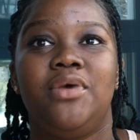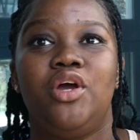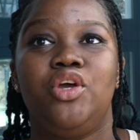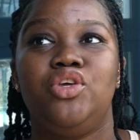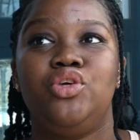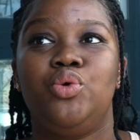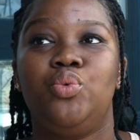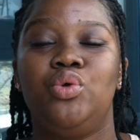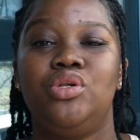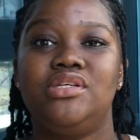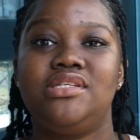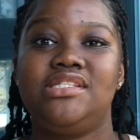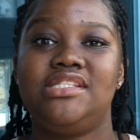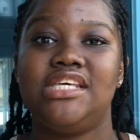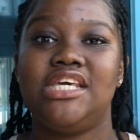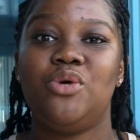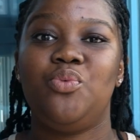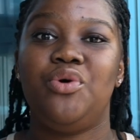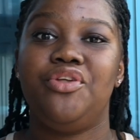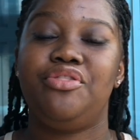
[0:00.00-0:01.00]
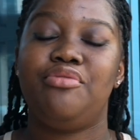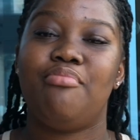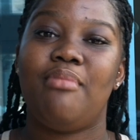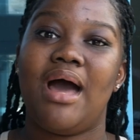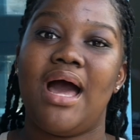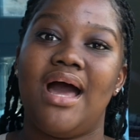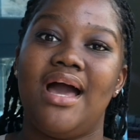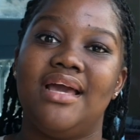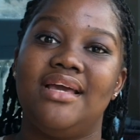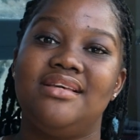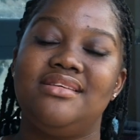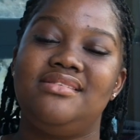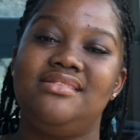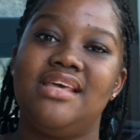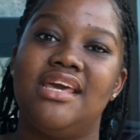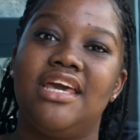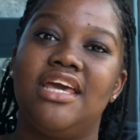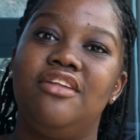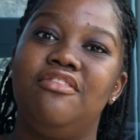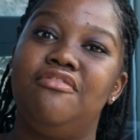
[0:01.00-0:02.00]
You will see with my
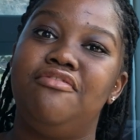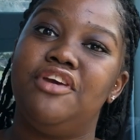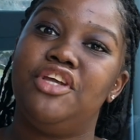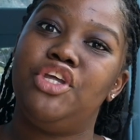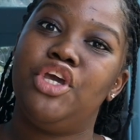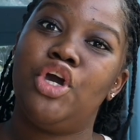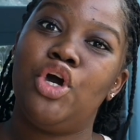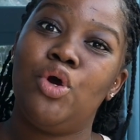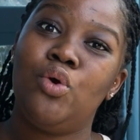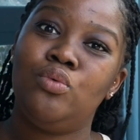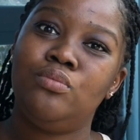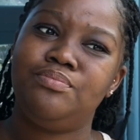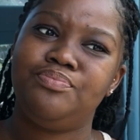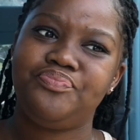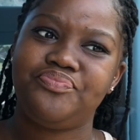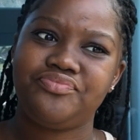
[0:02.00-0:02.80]
second video